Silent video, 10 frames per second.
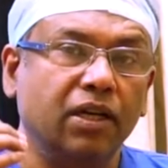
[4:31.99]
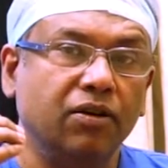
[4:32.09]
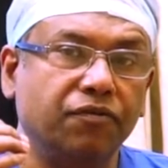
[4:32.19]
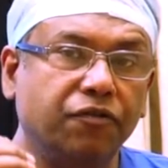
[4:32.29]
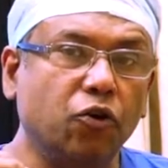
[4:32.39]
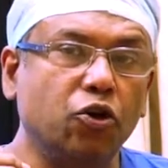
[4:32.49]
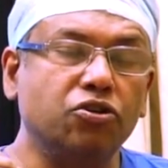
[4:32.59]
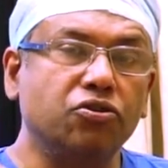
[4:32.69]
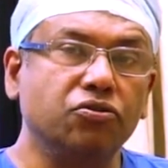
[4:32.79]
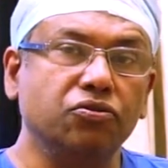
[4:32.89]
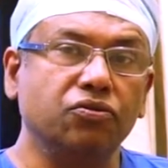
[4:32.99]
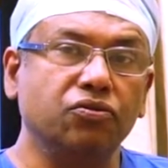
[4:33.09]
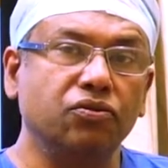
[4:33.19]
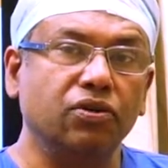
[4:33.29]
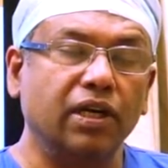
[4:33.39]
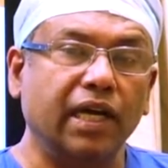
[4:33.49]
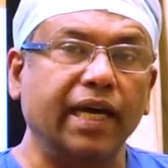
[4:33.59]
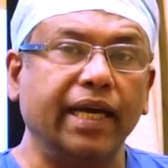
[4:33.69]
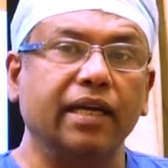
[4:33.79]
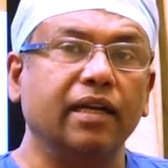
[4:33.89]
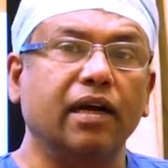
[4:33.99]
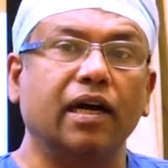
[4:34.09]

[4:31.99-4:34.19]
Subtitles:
4 to 9